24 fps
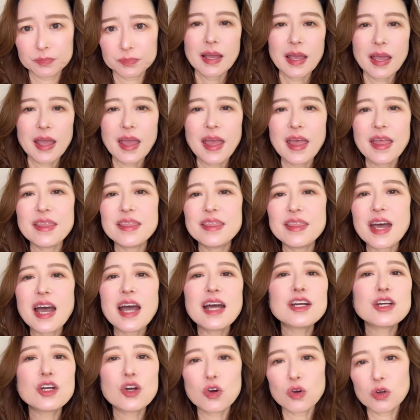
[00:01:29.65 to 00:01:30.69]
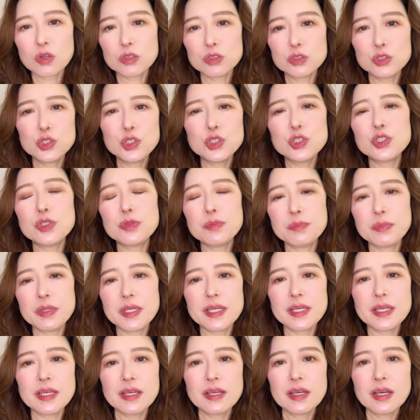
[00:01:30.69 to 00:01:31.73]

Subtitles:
And that goal shouldn't be,